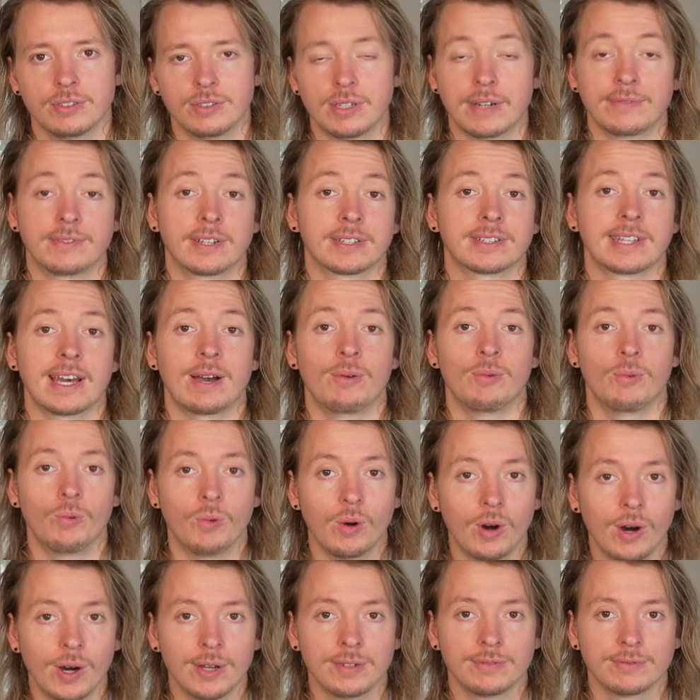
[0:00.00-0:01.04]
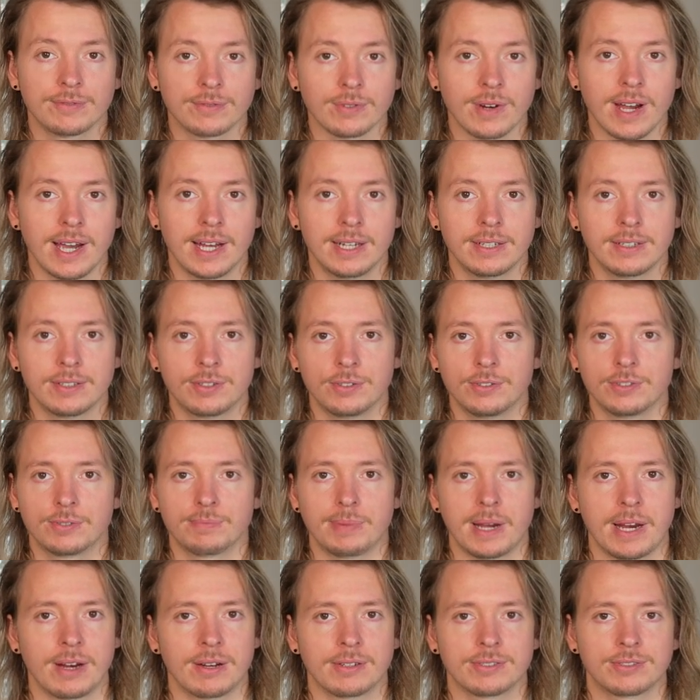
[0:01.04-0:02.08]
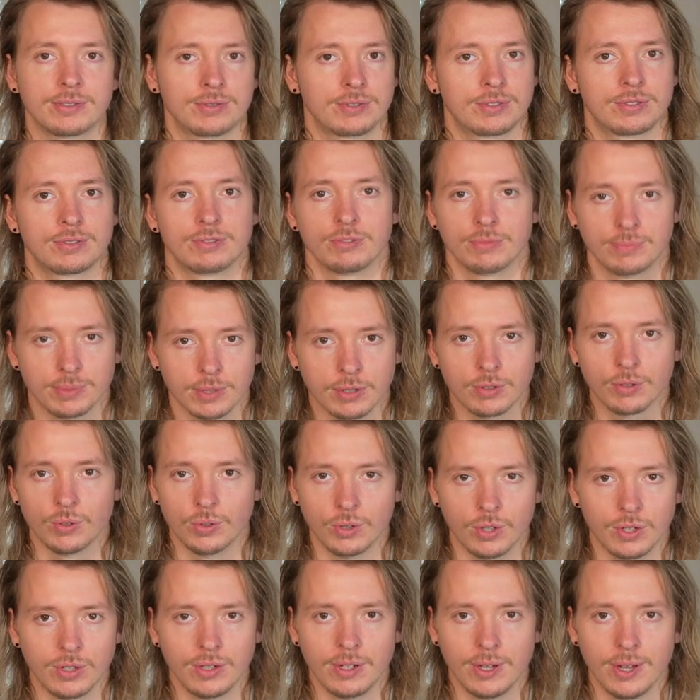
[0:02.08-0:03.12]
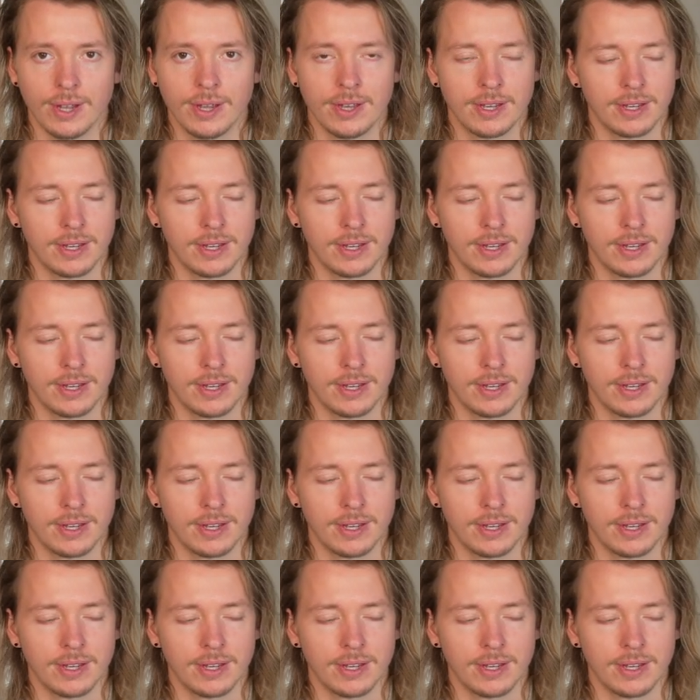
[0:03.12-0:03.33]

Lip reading: have like that one friend whose parents are super cool